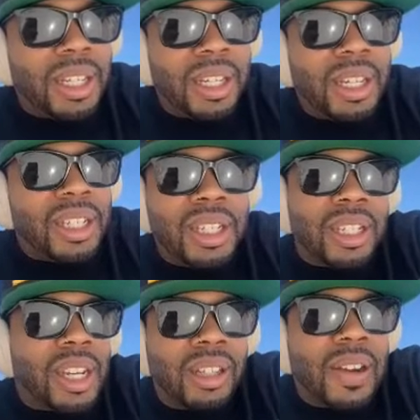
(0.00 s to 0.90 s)
he
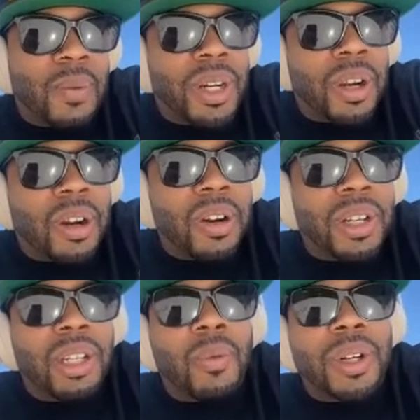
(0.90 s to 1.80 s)
loved what he
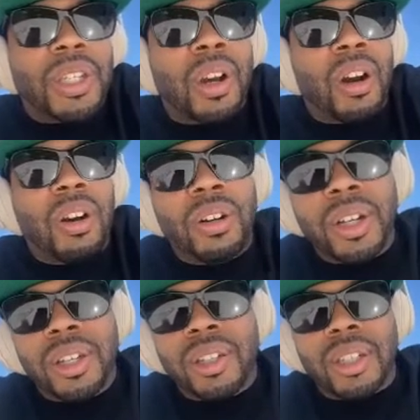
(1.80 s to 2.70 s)
heard, he loved what he saw,
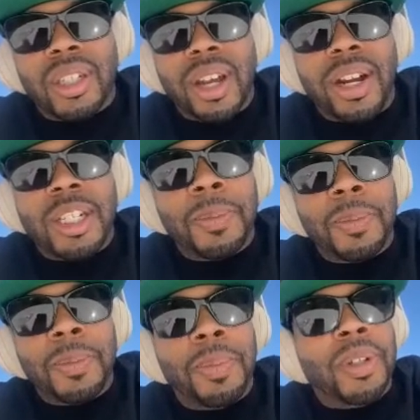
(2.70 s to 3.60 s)
and just decided
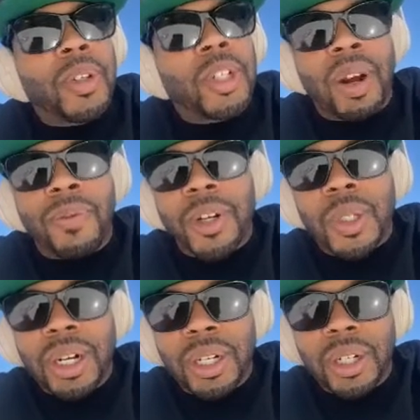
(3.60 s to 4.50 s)
to produce my
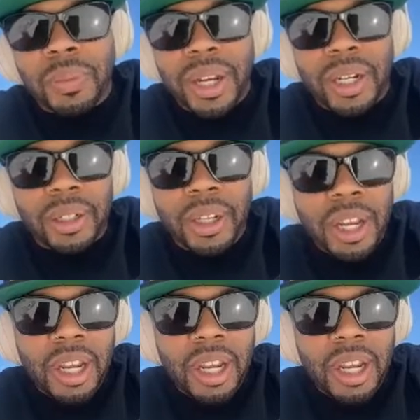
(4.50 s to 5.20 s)
first record, man,